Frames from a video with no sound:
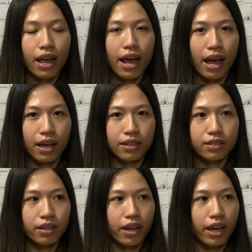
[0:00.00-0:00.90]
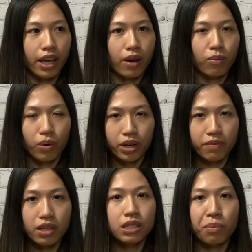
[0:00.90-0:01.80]
and it won't
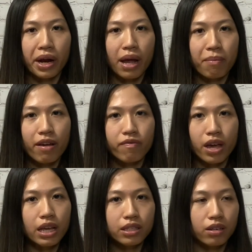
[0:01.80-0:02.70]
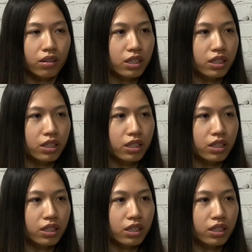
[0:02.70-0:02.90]
even spray at my face. It'll